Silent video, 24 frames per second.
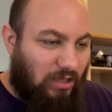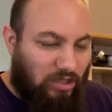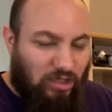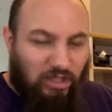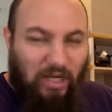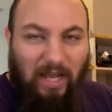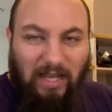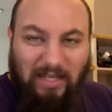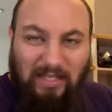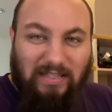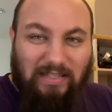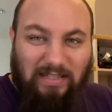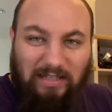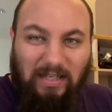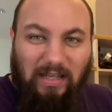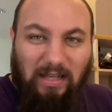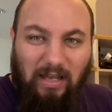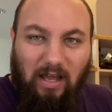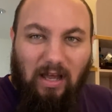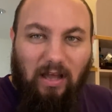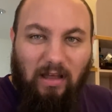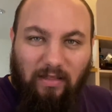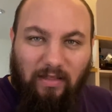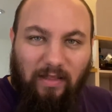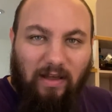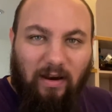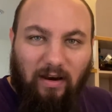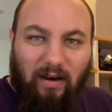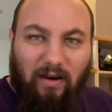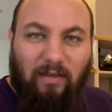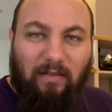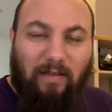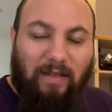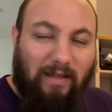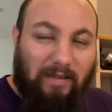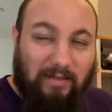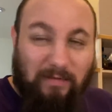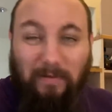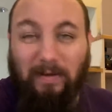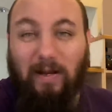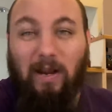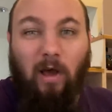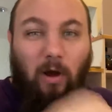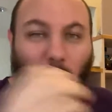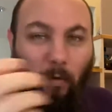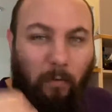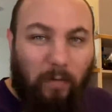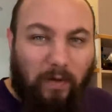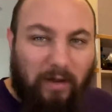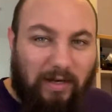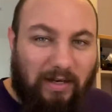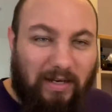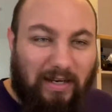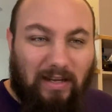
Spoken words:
chest there that's been opened,